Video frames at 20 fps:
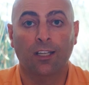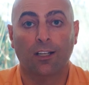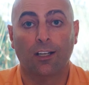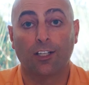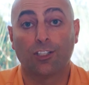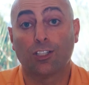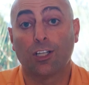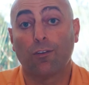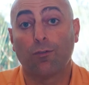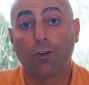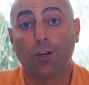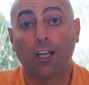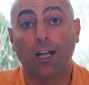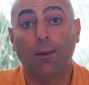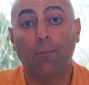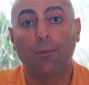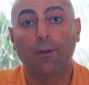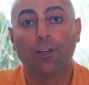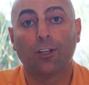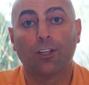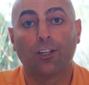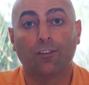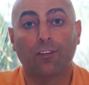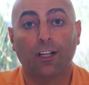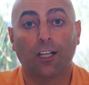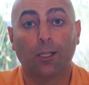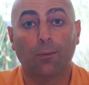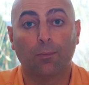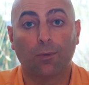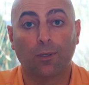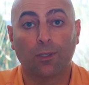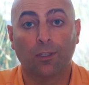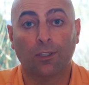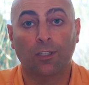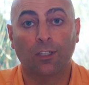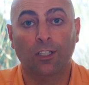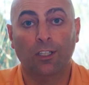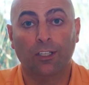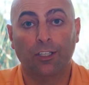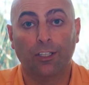a software company or developer
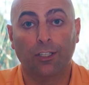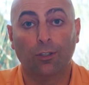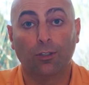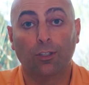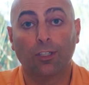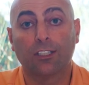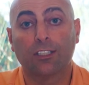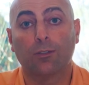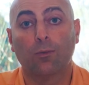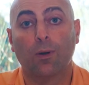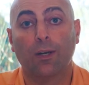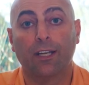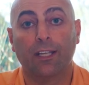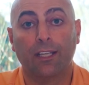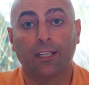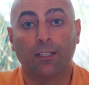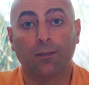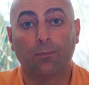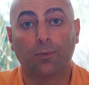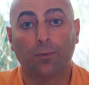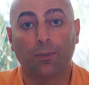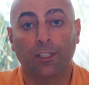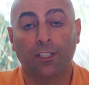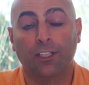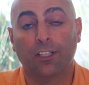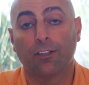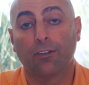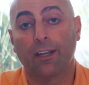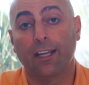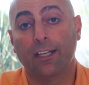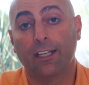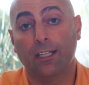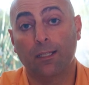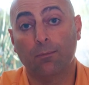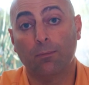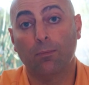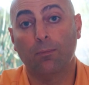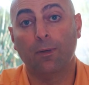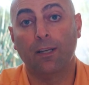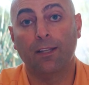you know, look to want to in integrate and
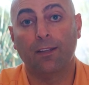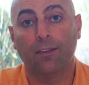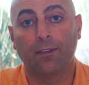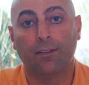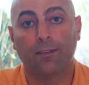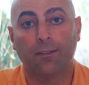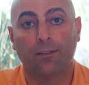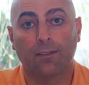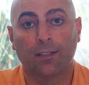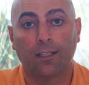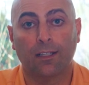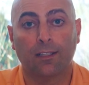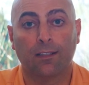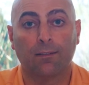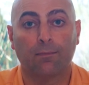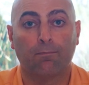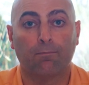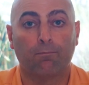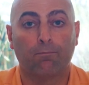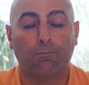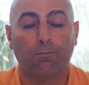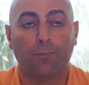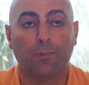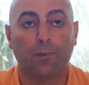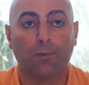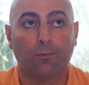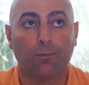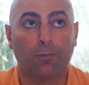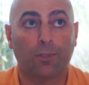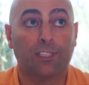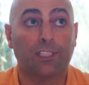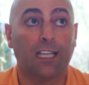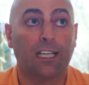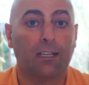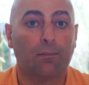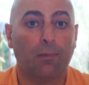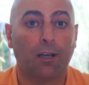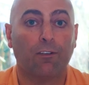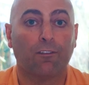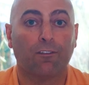implement uh,
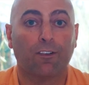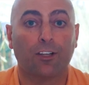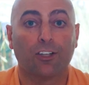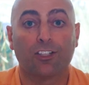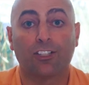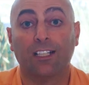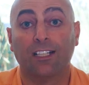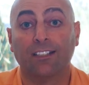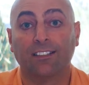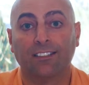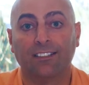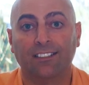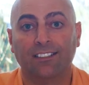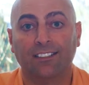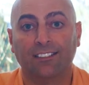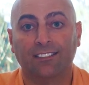retained amount functionality.